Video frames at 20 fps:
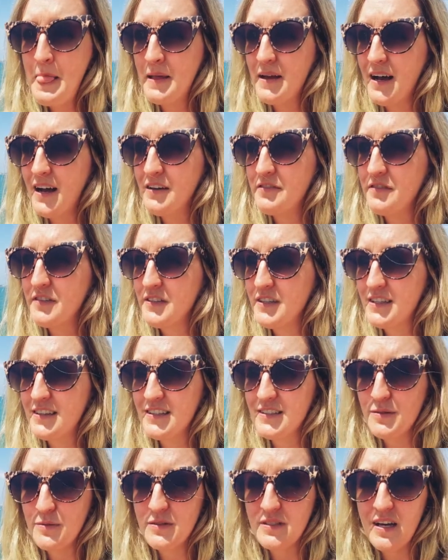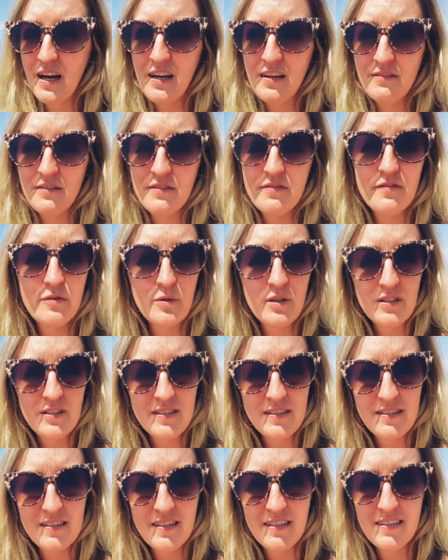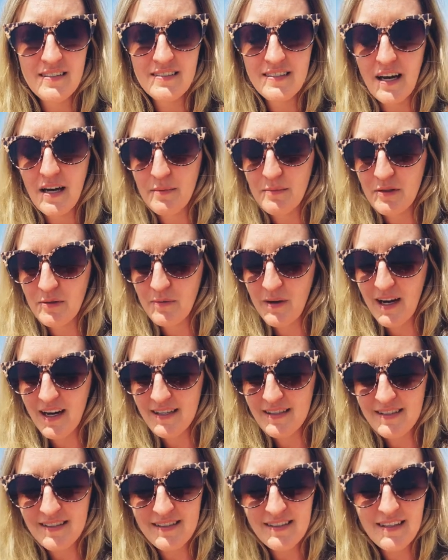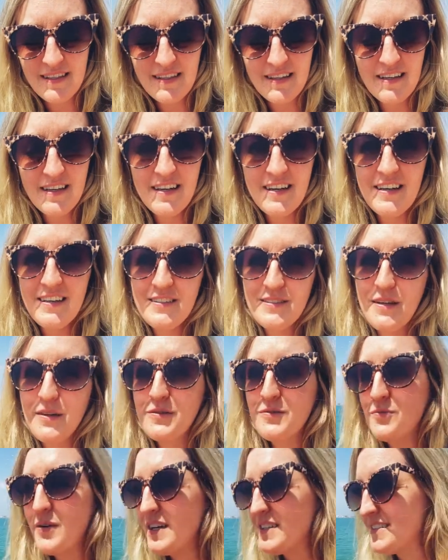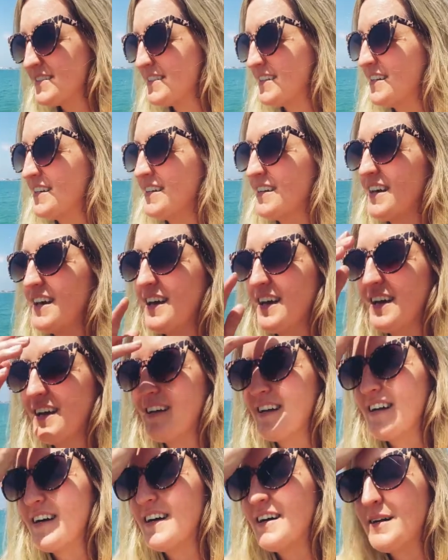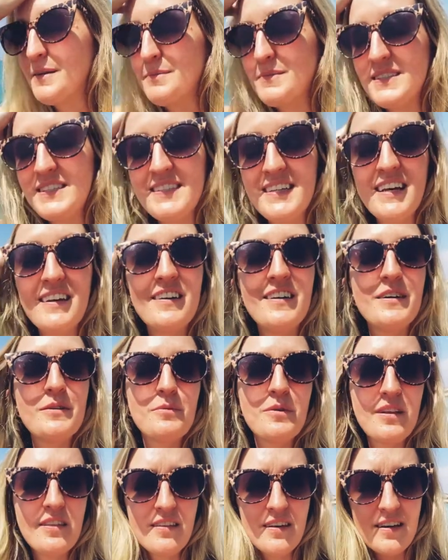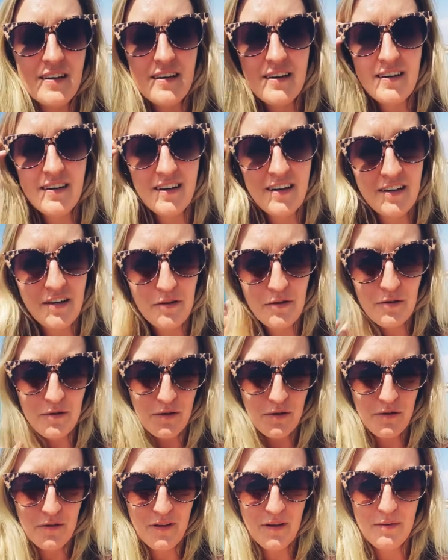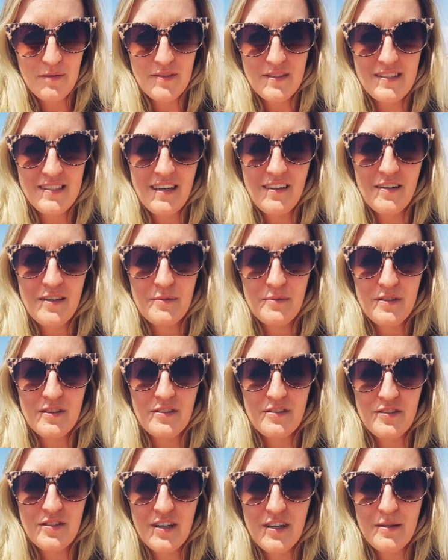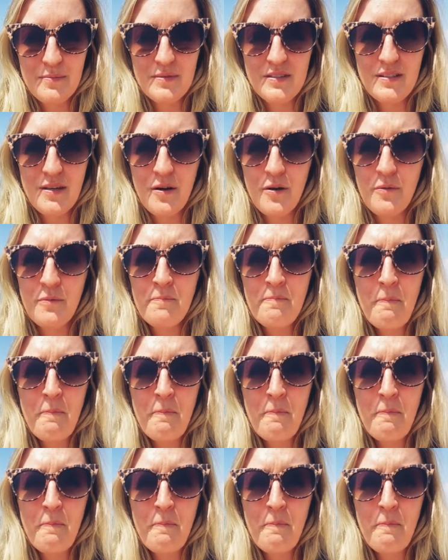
I feel like this was kind of a forced time to rest. So I was resting and stayed on with another girl that stayed on with the trip. So